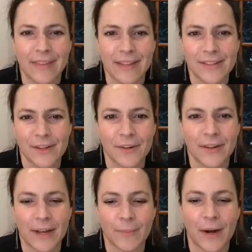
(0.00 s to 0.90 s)
So
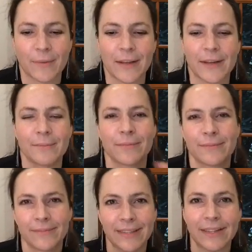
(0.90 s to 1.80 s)
I probably
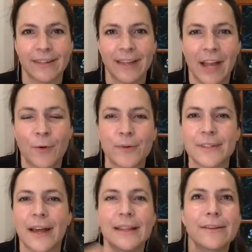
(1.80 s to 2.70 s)
was
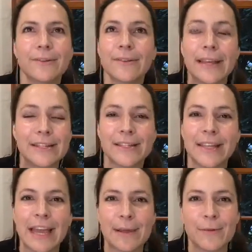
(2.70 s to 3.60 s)
a little late to the
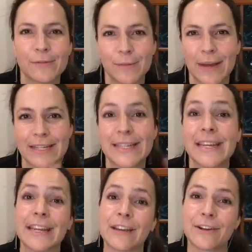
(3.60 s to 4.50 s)
game over the past
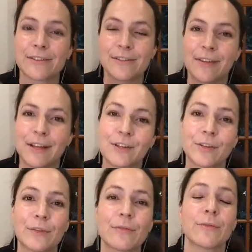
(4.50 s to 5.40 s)
10 years of
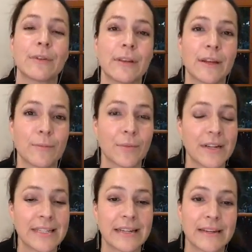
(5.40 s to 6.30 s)
actually really
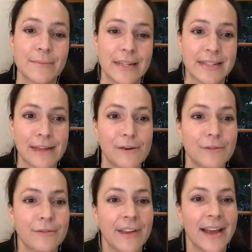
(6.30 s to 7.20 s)
embracing it
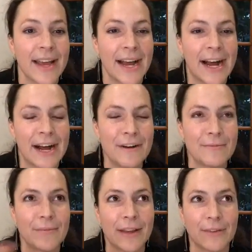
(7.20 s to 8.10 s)
myself.
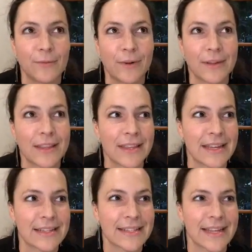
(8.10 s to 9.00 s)
But one of the
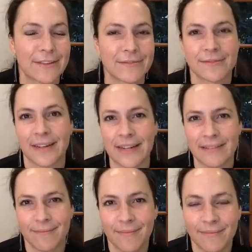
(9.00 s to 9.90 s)
things I've got to
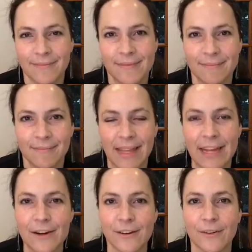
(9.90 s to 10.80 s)

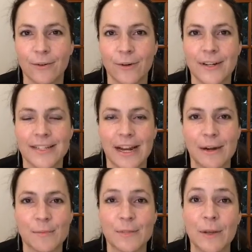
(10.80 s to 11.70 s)
hear Gloria
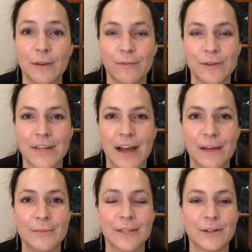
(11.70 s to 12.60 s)
Steinem speak a few
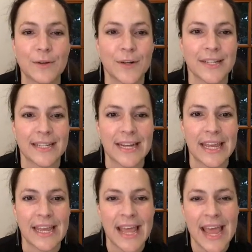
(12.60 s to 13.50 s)
times in New York
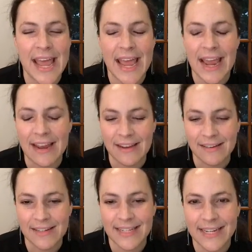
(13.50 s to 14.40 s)
City, and